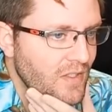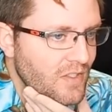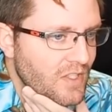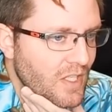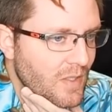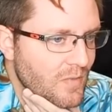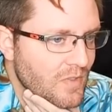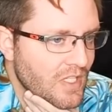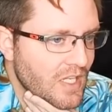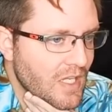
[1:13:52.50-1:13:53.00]

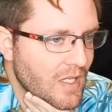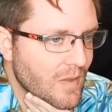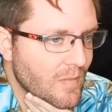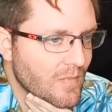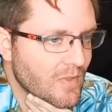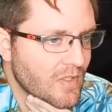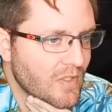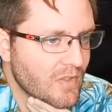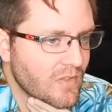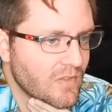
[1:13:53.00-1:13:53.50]
James
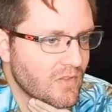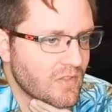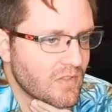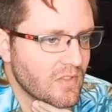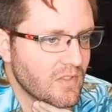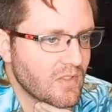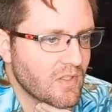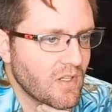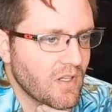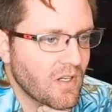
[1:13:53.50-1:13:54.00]
Cam,
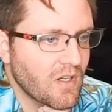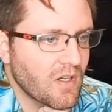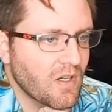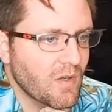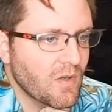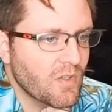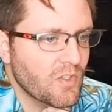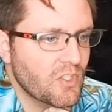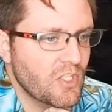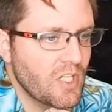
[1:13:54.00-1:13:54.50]
Houston,
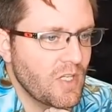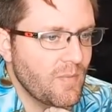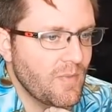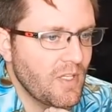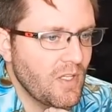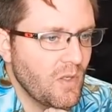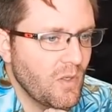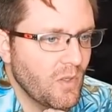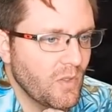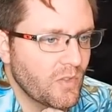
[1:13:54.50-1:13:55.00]
are
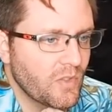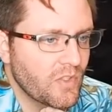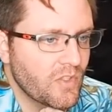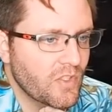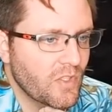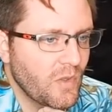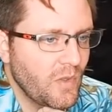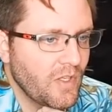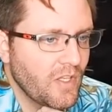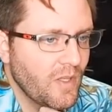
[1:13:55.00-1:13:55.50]
GME
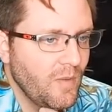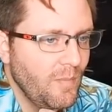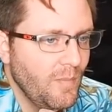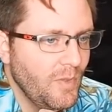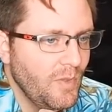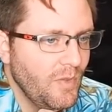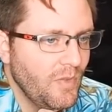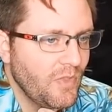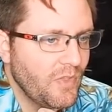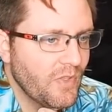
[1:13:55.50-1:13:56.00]
holders going to the
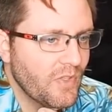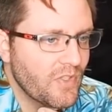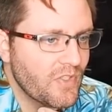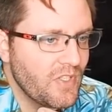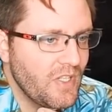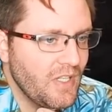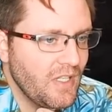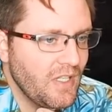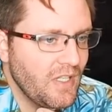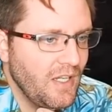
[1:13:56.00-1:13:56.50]
moon
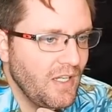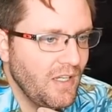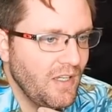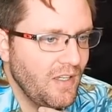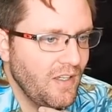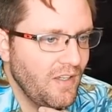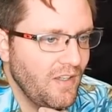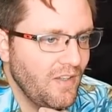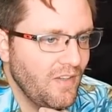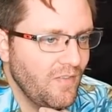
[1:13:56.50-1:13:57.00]
Thursday?
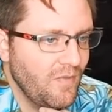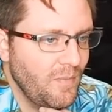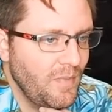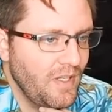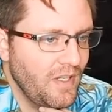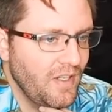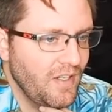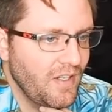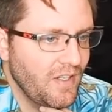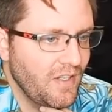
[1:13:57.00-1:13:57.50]
I've
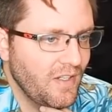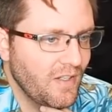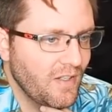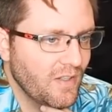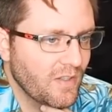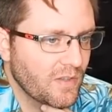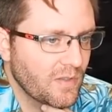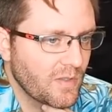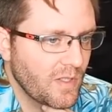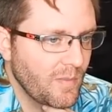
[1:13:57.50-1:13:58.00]
been in a year
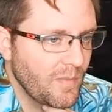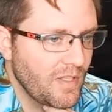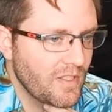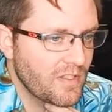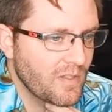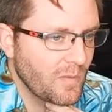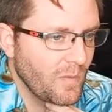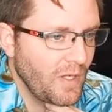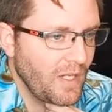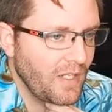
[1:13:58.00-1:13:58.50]
and three
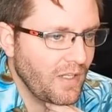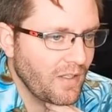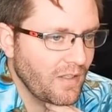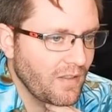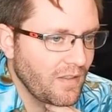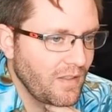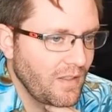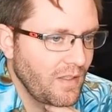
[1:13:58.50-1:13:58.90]
months and waiting.